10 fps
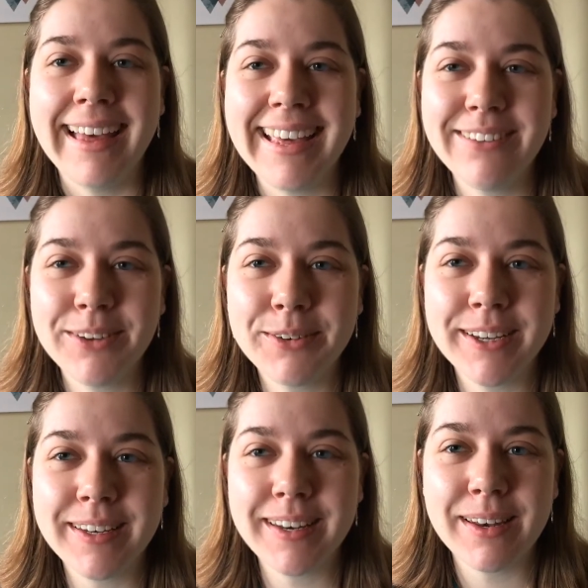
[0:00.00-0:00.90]
Hi
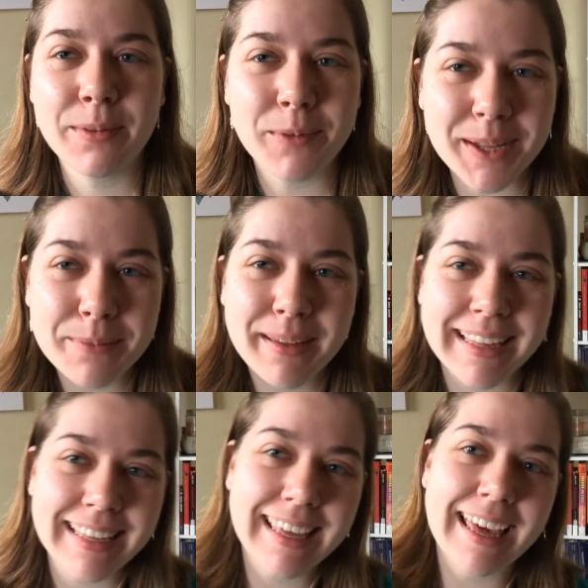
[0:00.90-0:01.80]
everyone! Welcome back
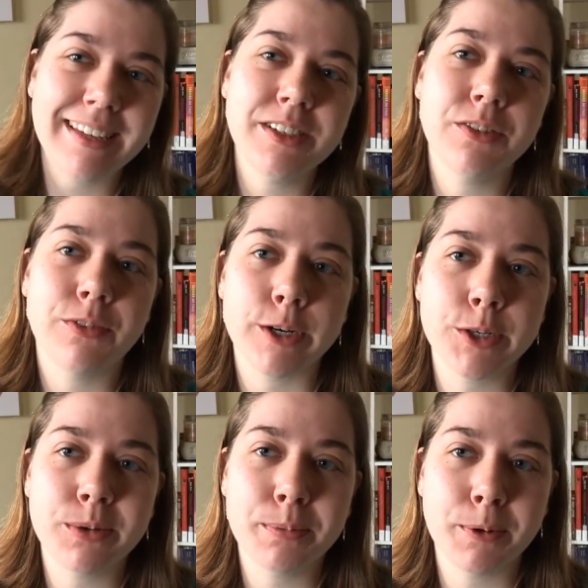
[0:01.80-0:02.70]
again to
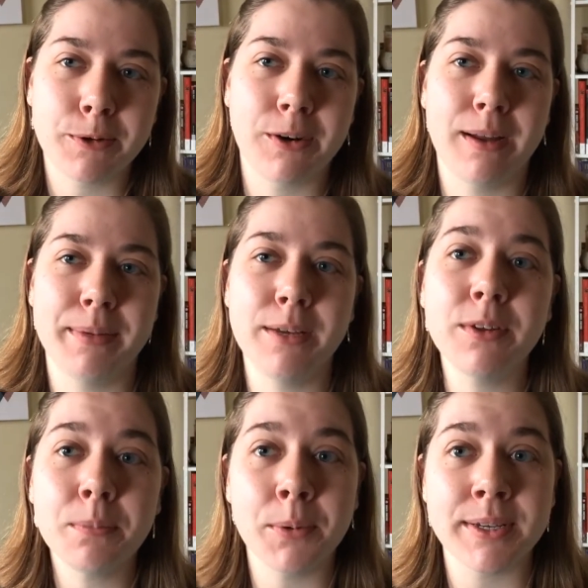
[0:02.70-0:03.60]
Virtual Programming
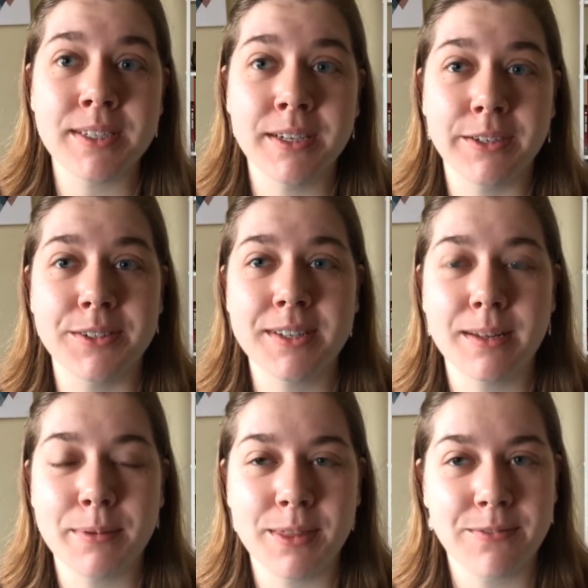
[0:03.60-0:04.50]
with Boys and Girls
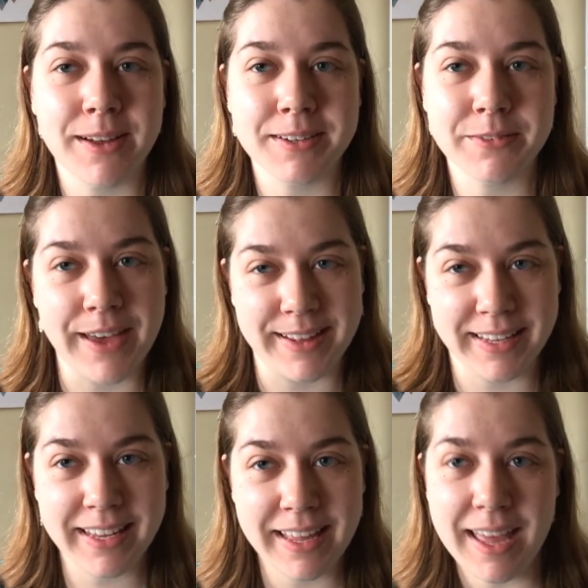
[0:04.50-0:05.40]
Club of the Fox
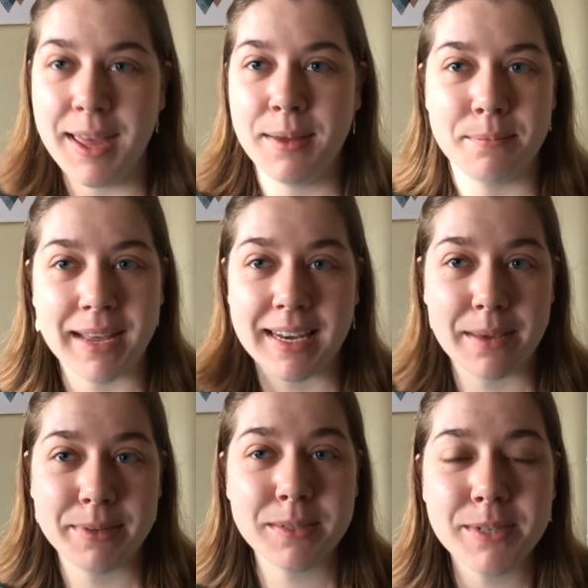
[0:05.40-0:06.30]
Valley. My
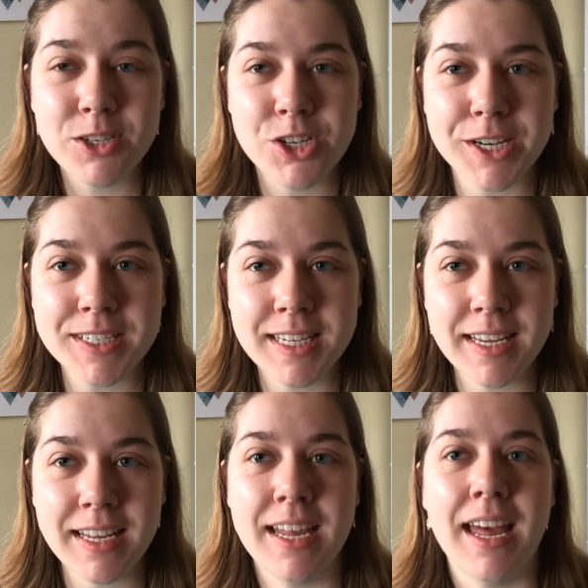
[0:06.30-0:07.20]
name is Miss Chelsea.
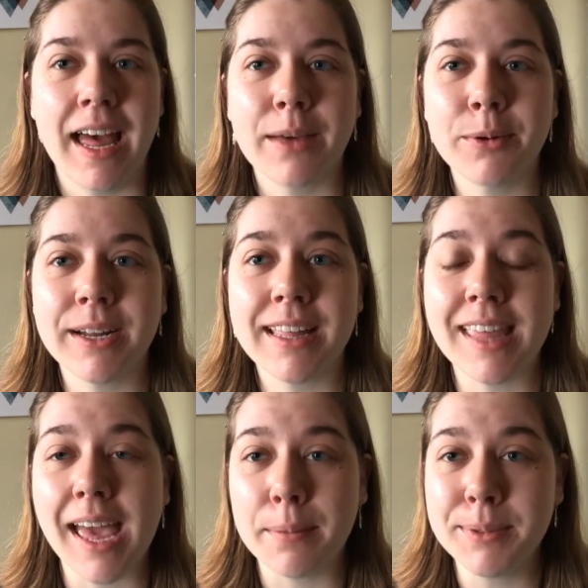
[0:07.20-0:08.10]
I work at
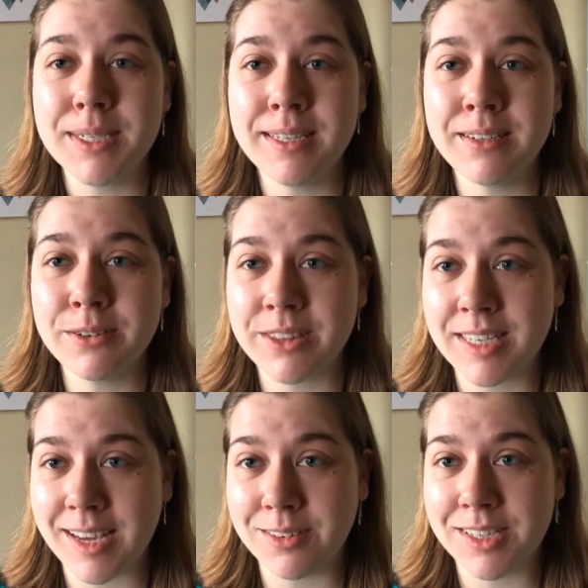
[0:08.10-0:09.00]
the Appleton or the
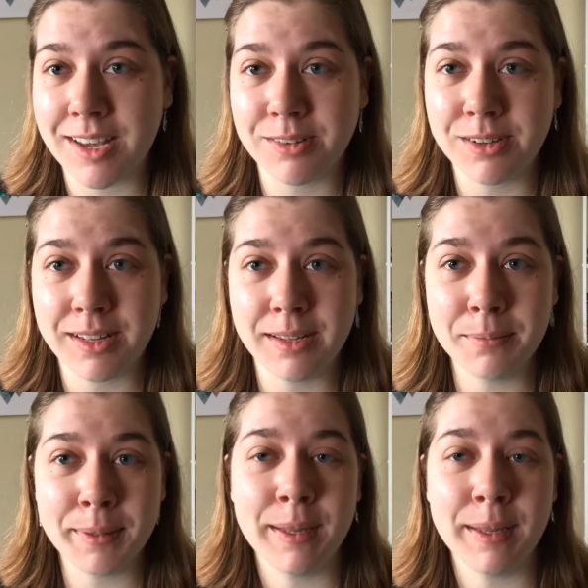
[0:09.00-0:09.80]
Downtown Club.